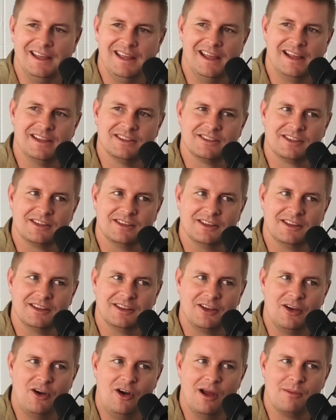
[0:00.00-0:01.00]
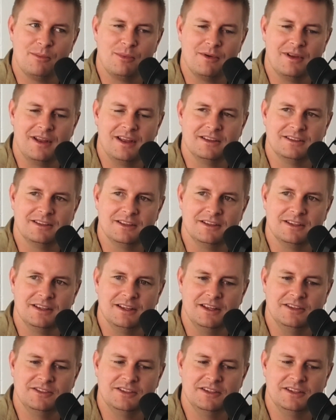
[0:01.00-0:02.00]
is chiropr is,
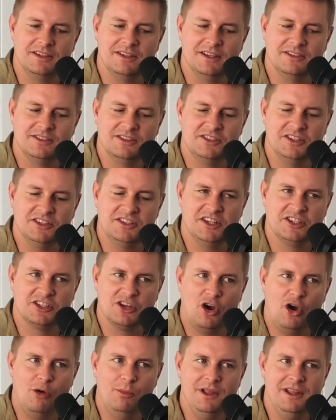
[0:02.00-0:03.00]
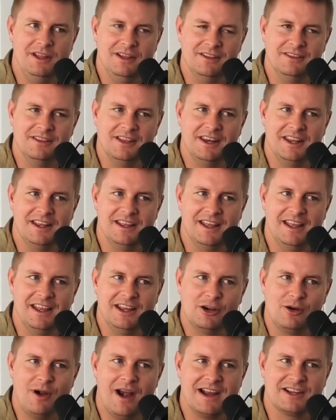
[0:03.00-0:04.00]
is, is, is it just his hobby that he, he
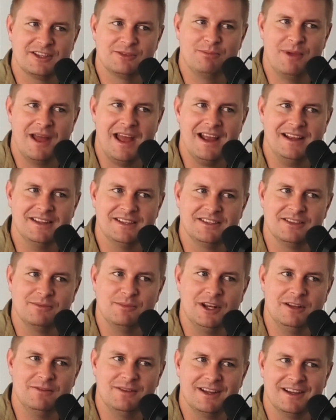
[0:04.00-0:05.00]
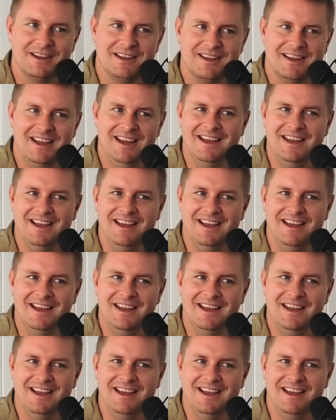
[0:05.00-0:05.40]
yeah. cracks backs? Is it a bit of a.